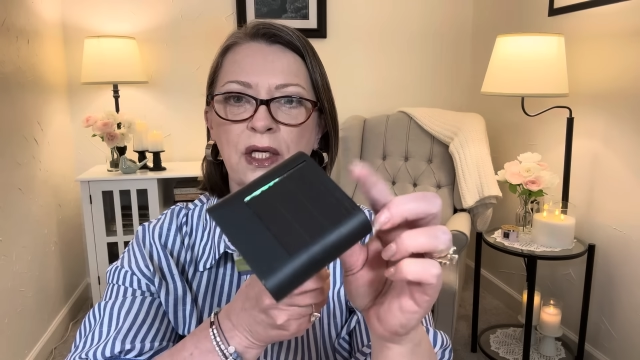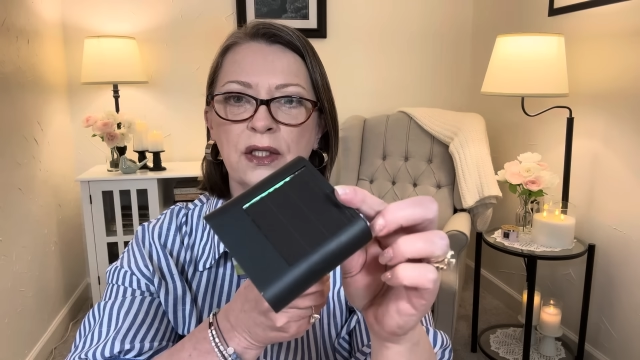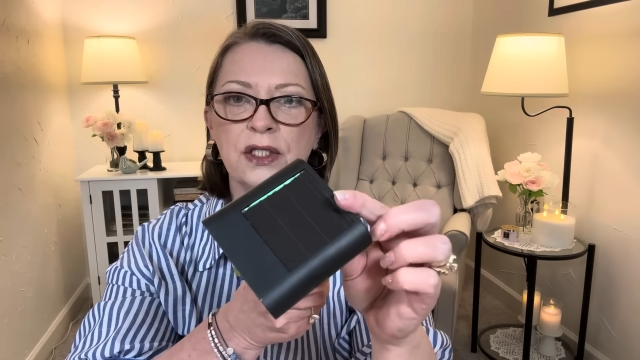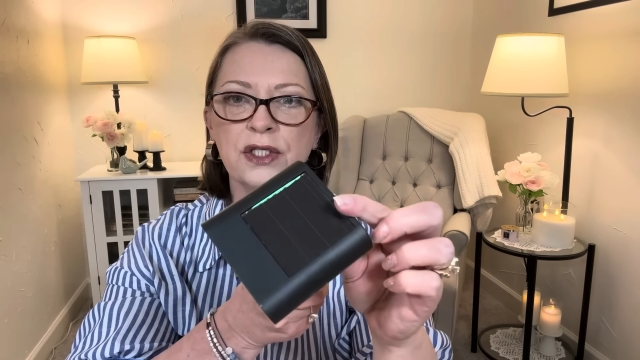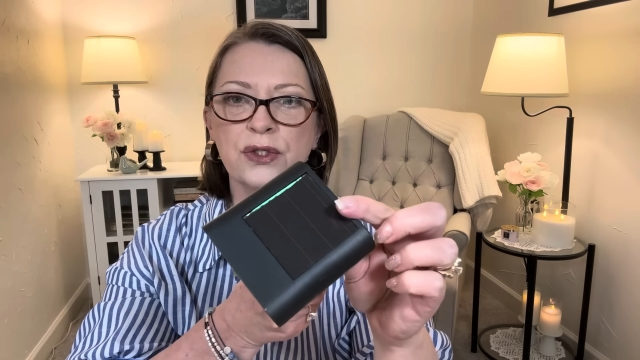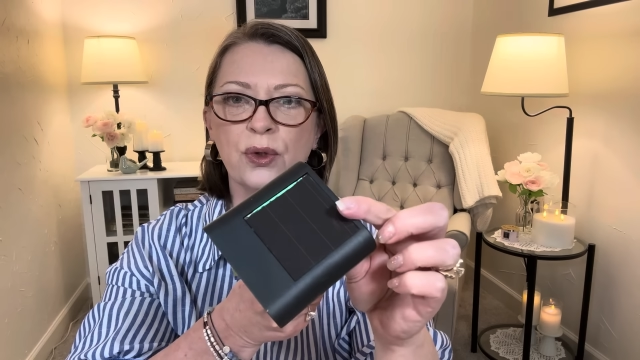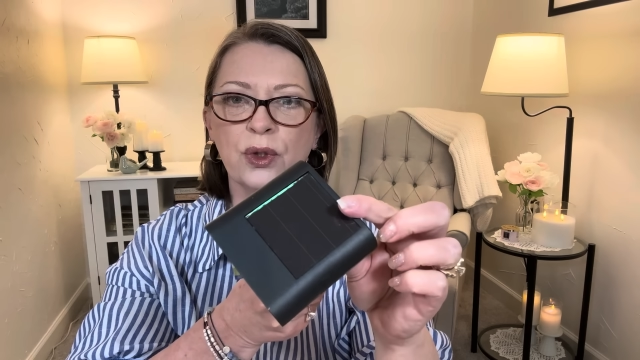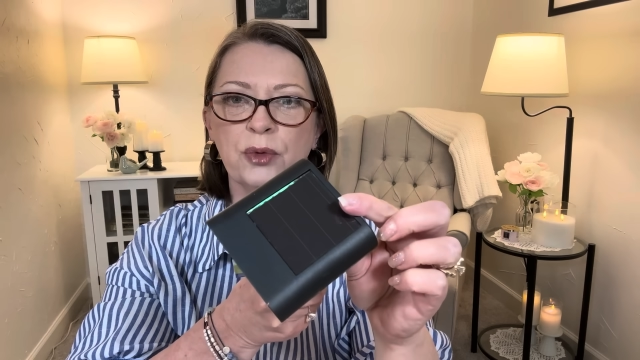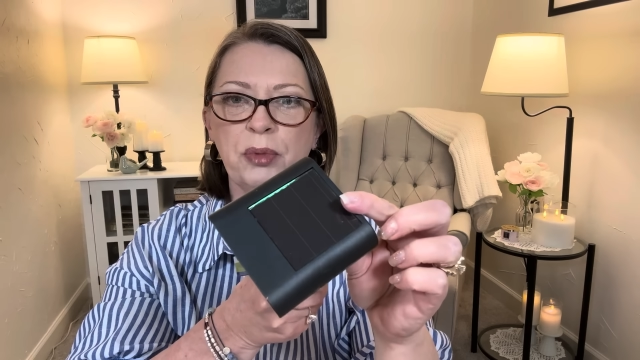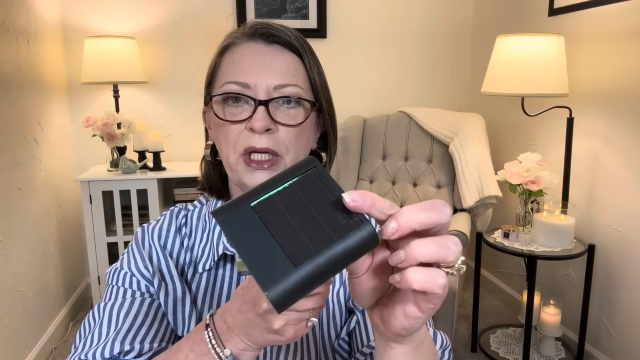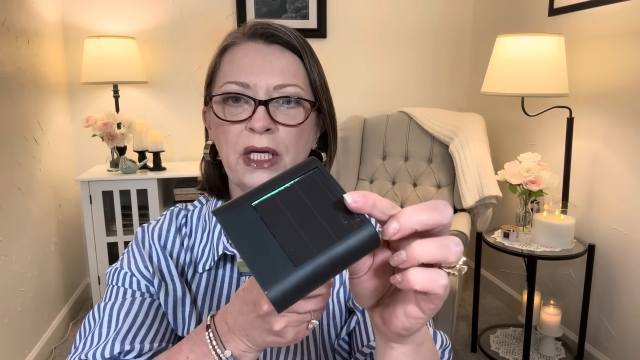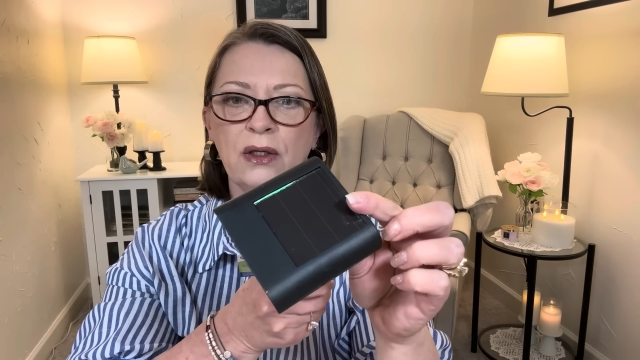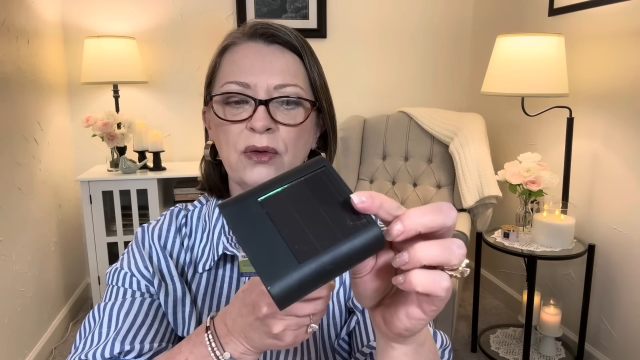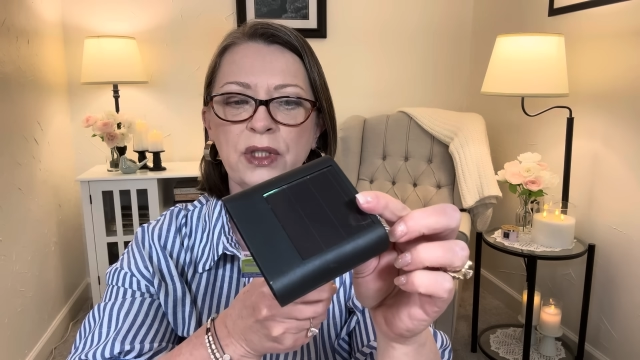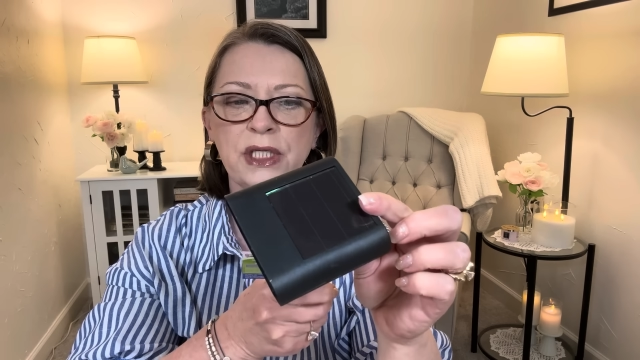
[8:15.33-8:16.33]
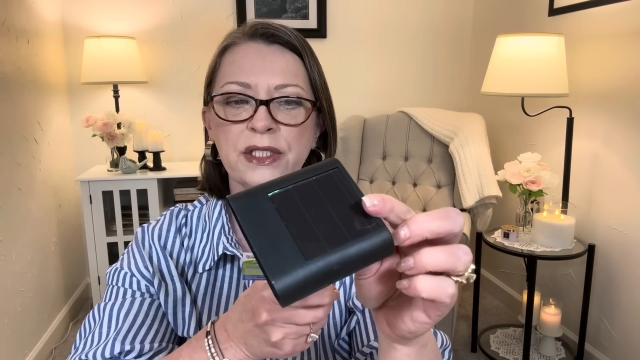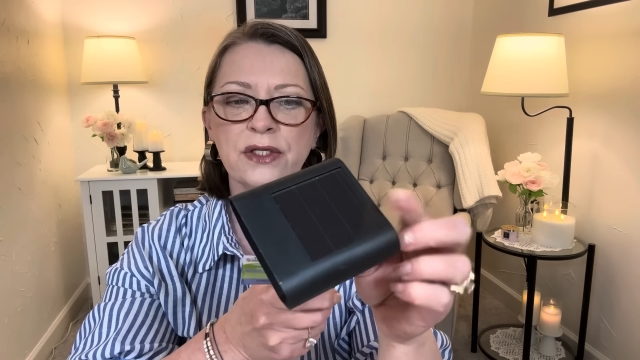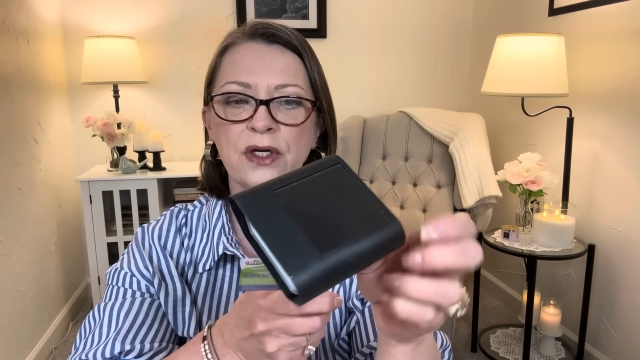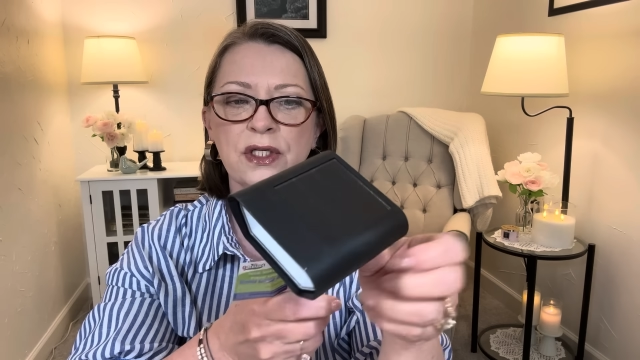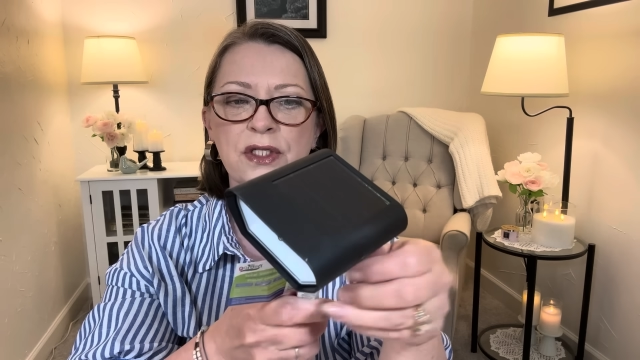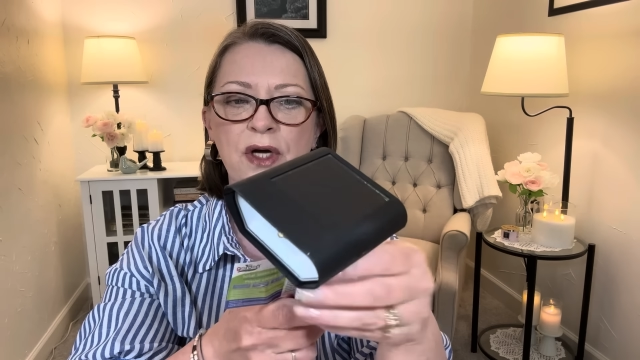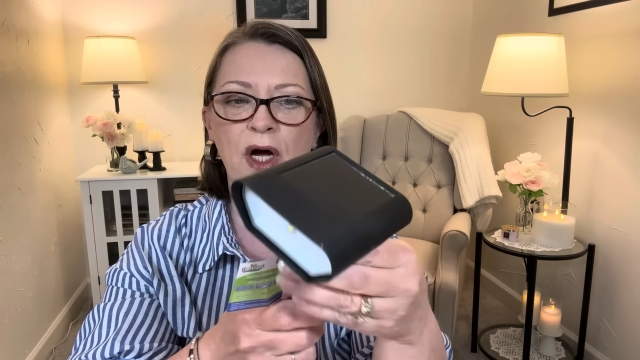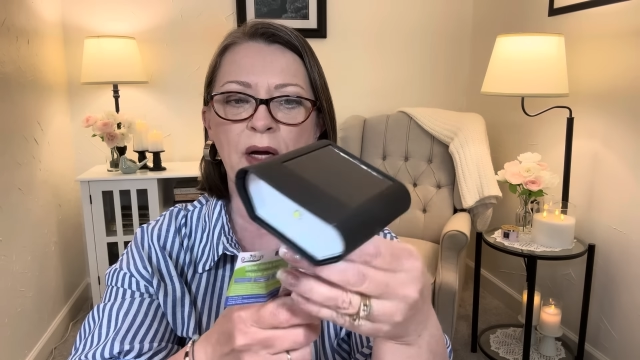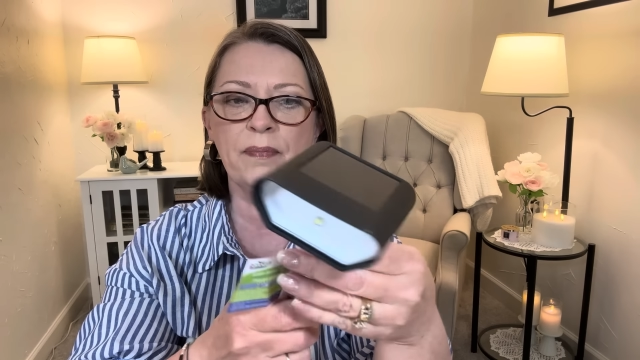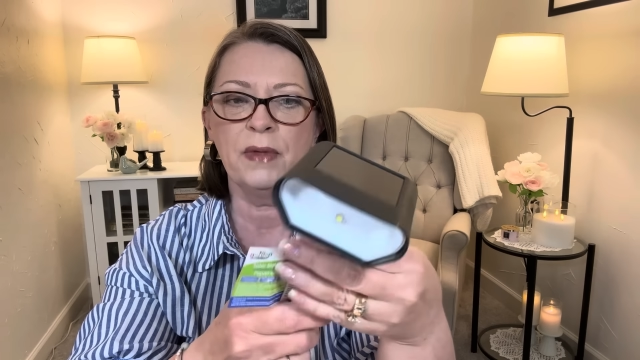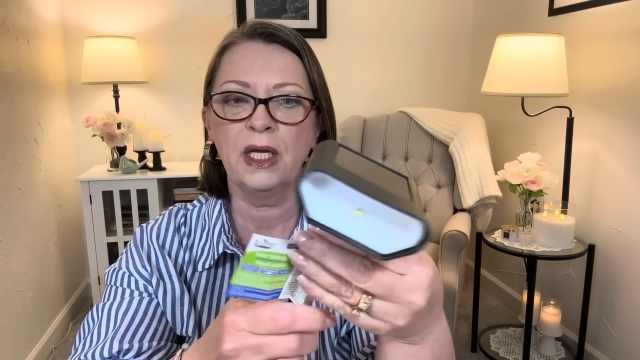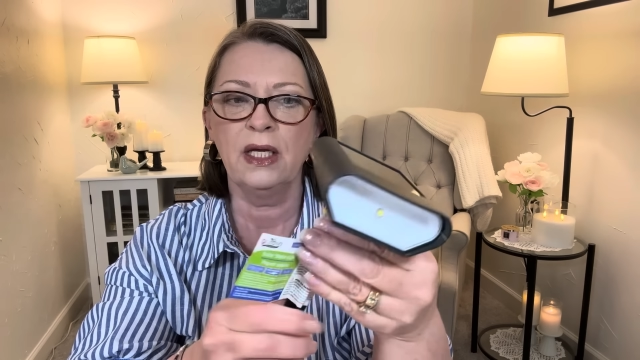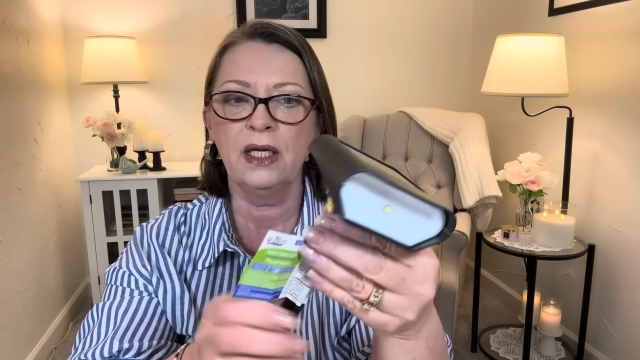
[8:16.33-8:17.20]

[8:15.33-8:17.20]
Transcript: The solar panel is on top.